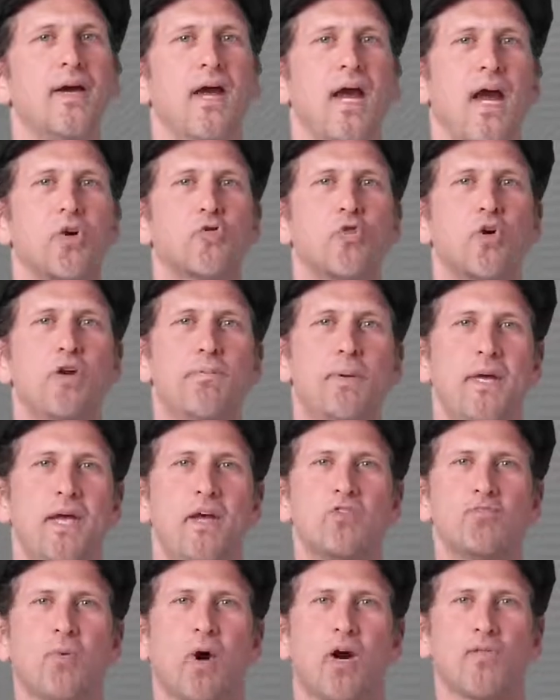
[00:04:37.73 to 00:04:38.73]
Android P
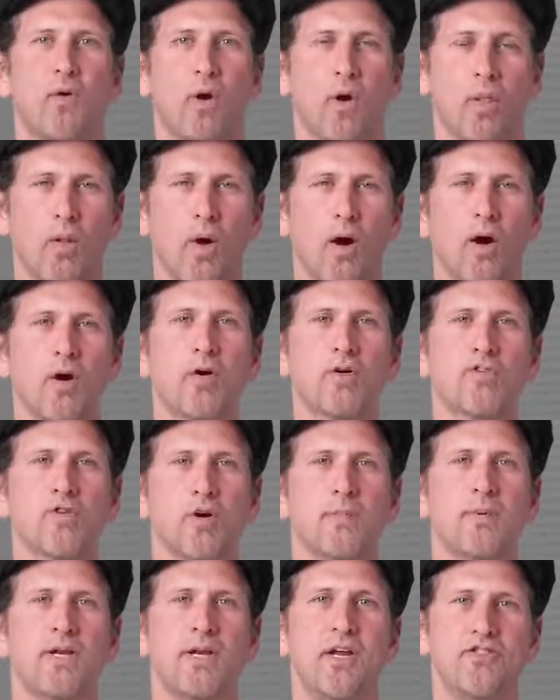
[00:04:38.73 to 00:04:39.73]
is part of our
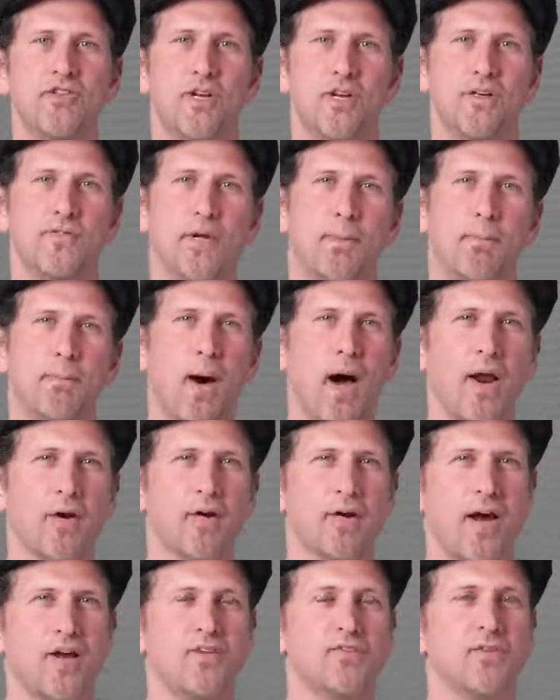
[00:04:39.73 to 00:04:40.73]
longer-term initiative to
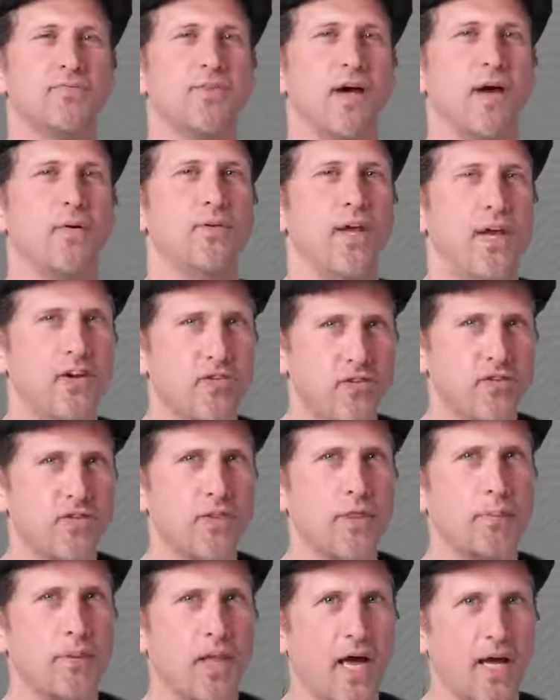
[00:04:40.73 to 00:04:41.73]
modernize the foundations
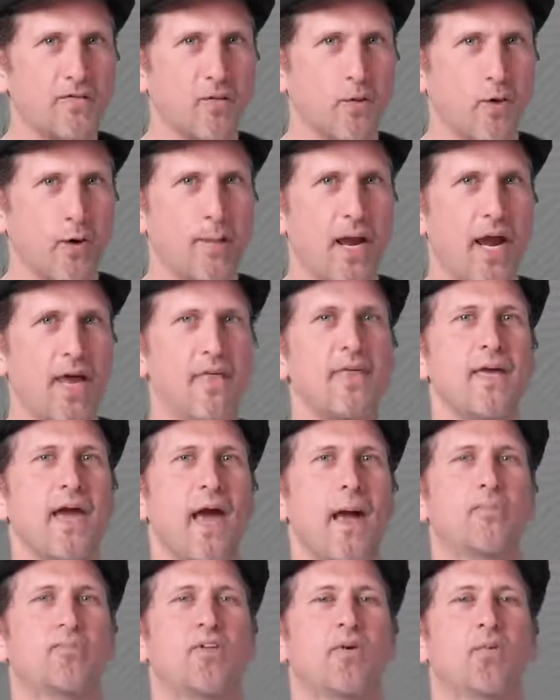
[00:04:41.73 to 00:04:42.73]
of the platform and the
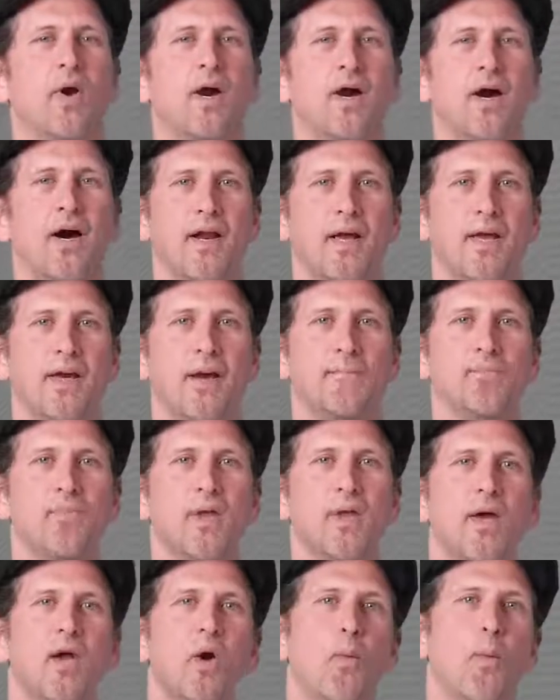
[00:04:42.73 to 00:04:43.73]
apps that run on it.
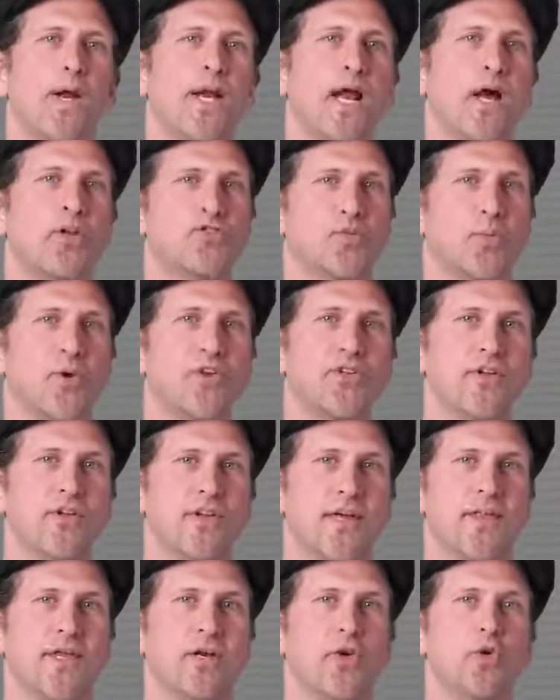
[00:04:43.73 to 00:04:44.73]
We announced
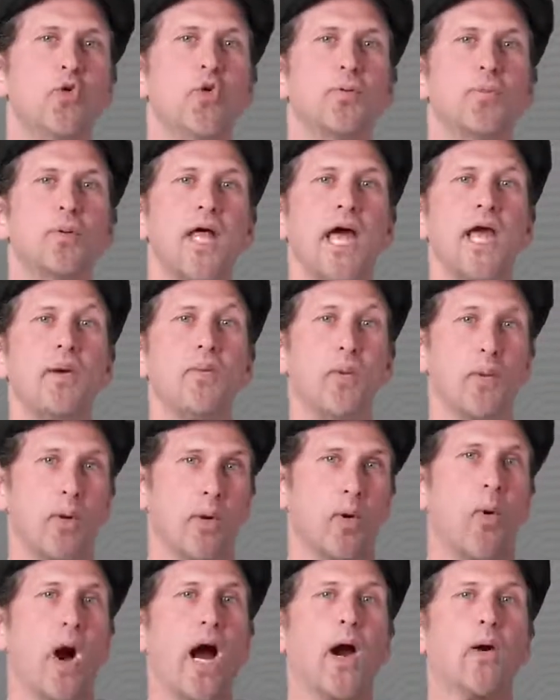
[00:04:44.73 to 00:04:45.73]
recently that Google Play will
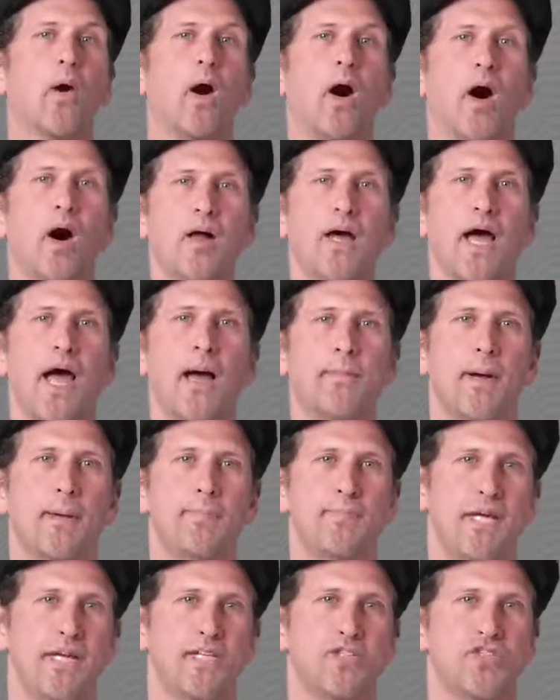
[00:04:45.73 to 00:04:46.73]
require all app
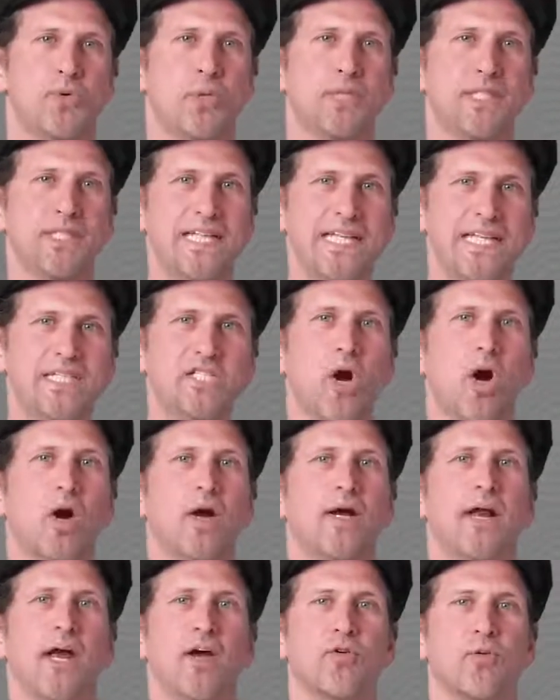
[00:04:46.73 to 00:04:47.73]
updates to at least
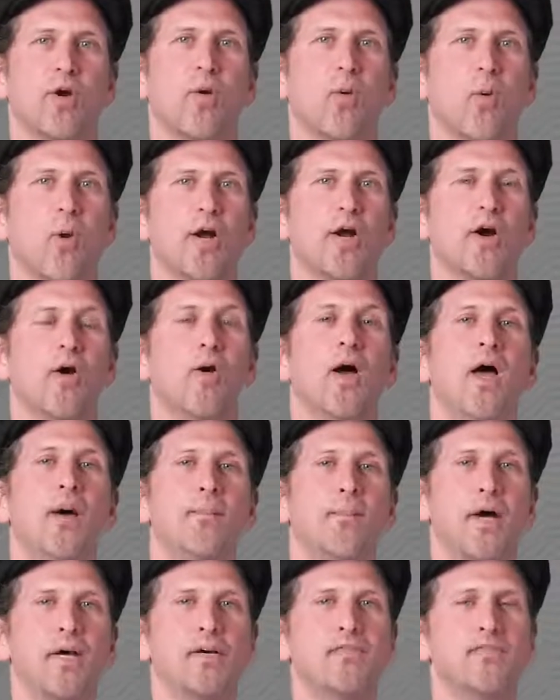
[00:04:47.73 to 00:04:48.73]
target Android Oreo
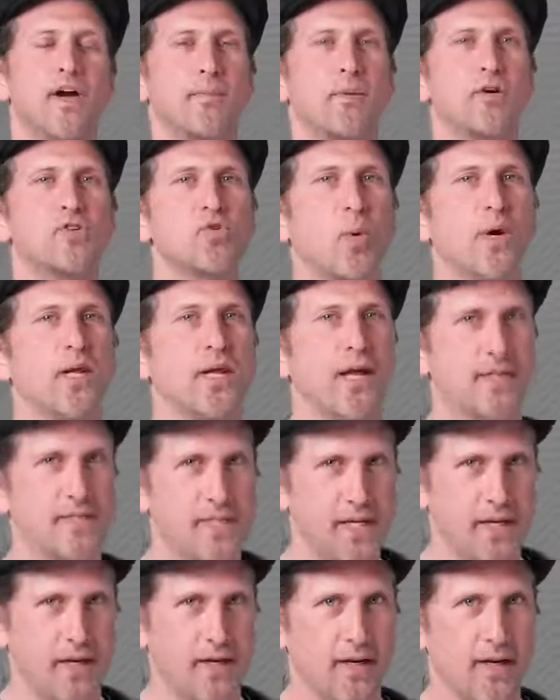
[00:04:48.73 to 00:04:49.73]
by November
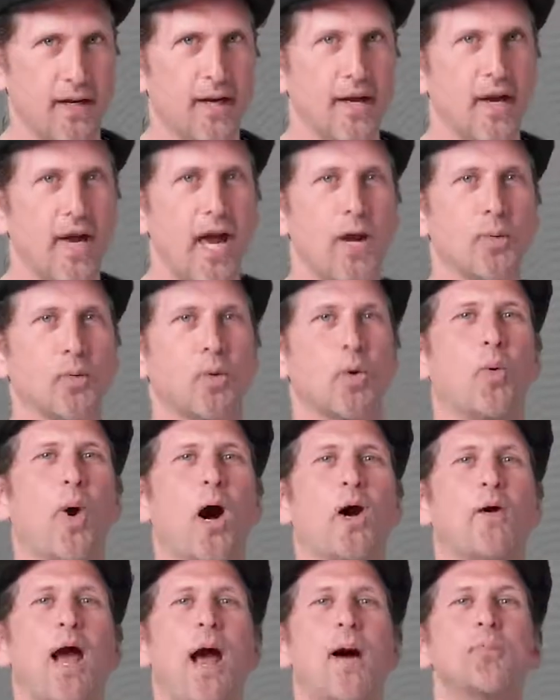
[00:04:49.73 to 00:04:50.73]
2018, and
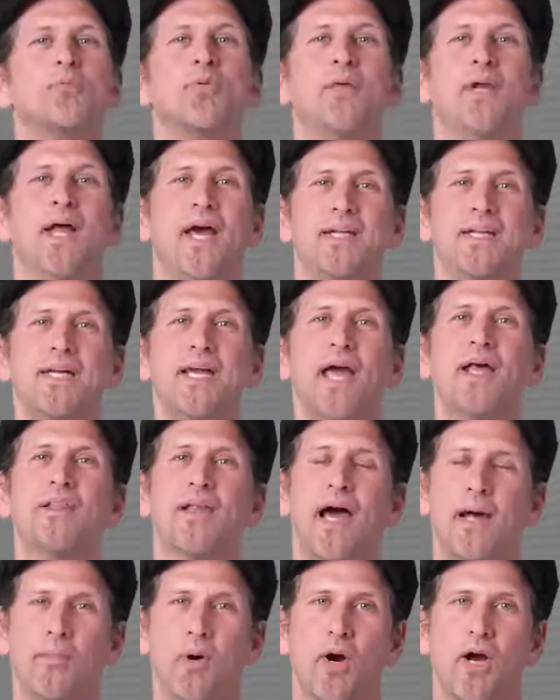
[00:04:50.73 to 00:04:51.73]
require apps with an NDK
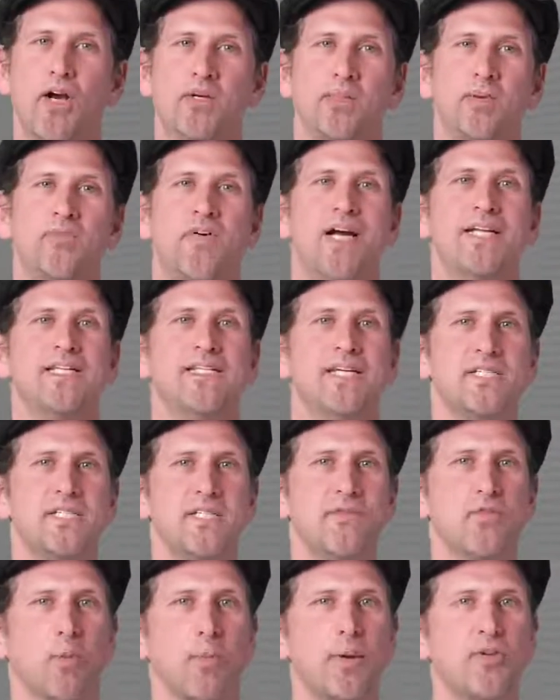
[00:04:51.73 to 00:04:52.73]
library to provide
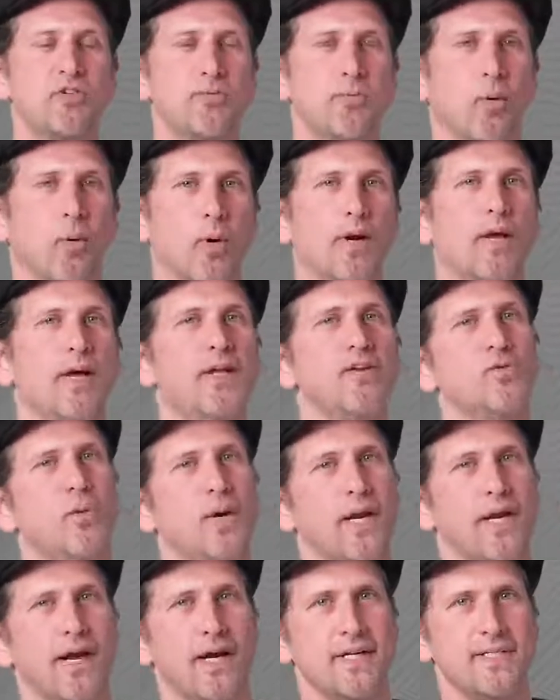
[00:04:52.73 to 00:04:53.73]
64-bit support in
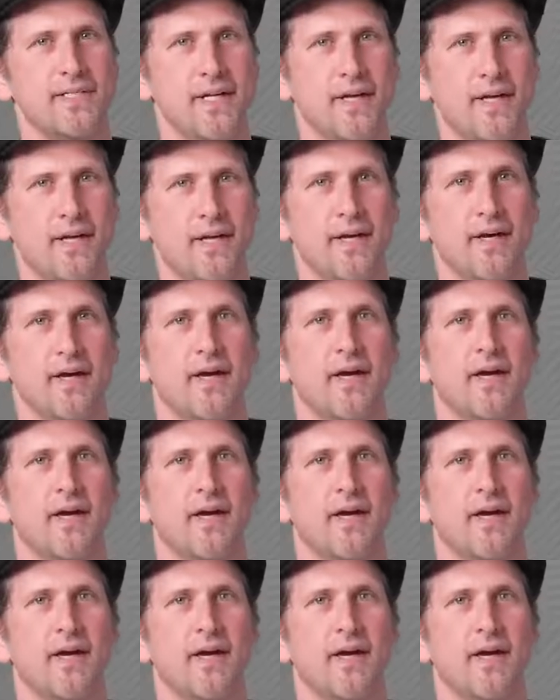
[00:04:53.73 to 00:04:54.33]
2019.